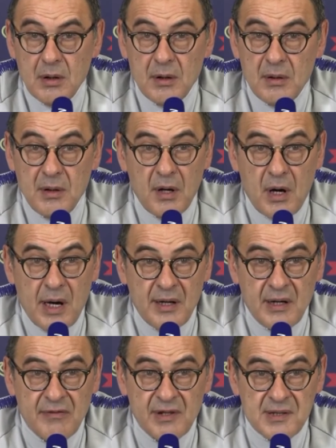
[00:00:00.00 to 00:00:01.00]
No, I
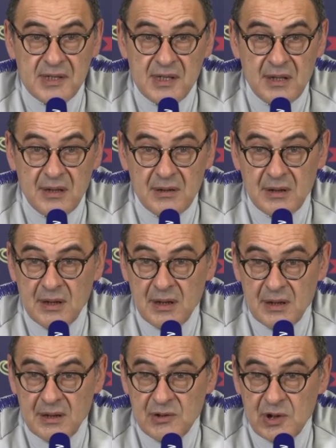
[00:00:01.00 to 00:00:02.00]
never
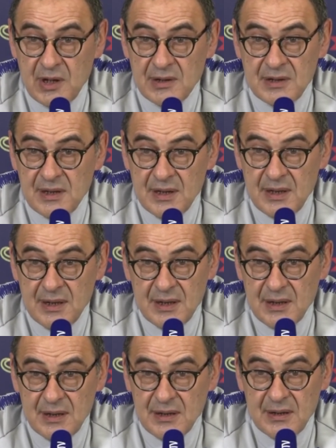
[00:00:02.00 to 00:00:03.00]
seen
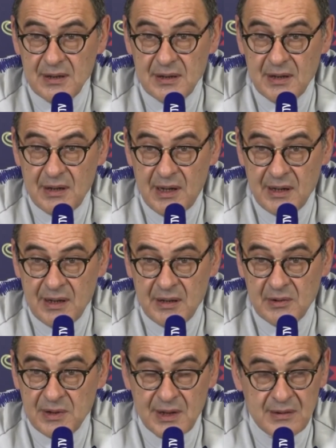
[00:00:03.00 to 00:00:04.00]
Chelsea like a
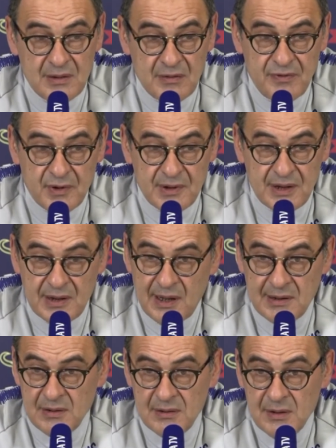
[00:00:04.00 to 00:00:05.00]
contender for the
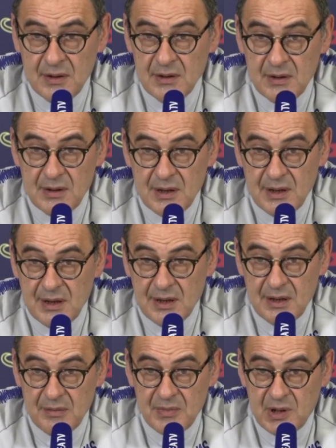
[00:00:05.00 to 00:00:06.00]
title,
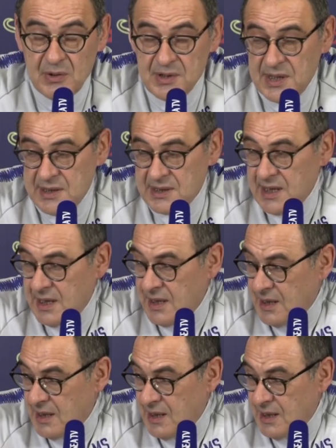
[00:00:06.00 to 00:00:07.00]
because as
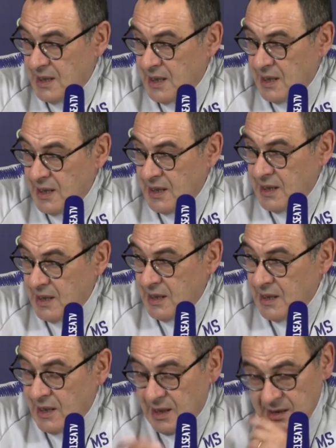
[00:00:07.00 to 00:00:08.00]
I
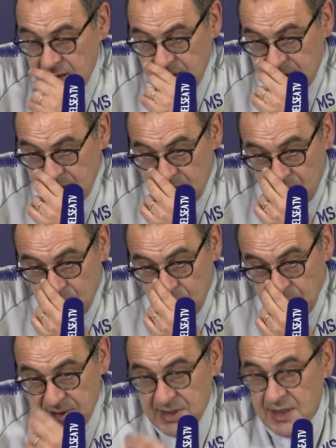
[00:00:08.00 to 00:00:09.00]

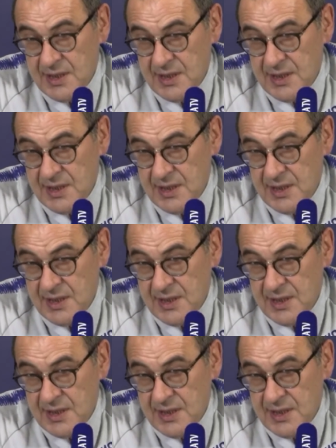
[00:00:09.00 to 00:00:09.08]
always